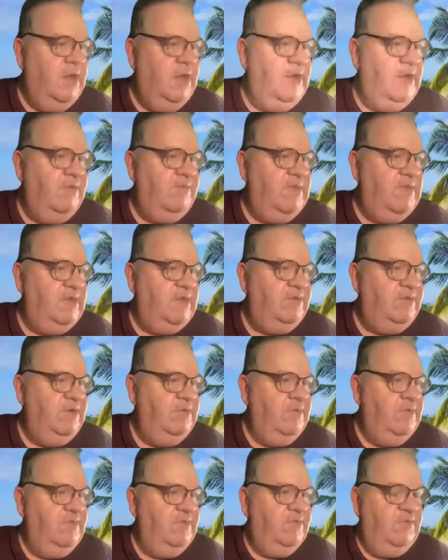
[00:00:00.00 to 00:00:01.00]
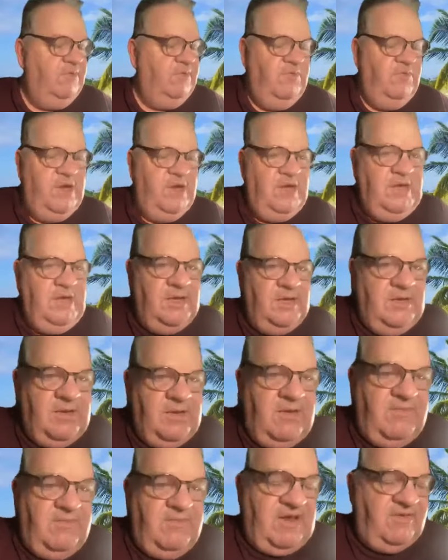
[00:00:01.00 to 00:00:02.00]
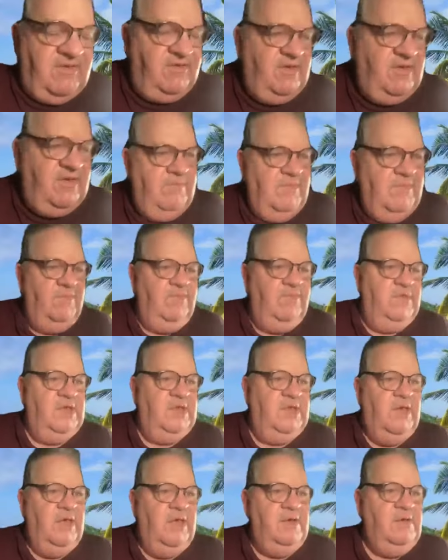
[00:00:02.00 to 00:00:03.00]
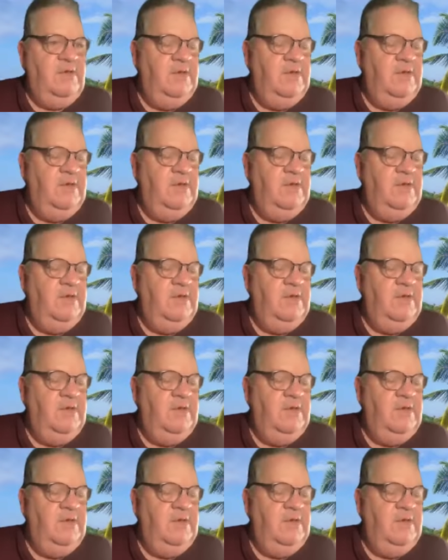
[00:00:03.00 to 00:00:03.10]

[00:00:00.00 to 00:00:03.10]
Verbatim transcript: Matthew was reading about 6 months ago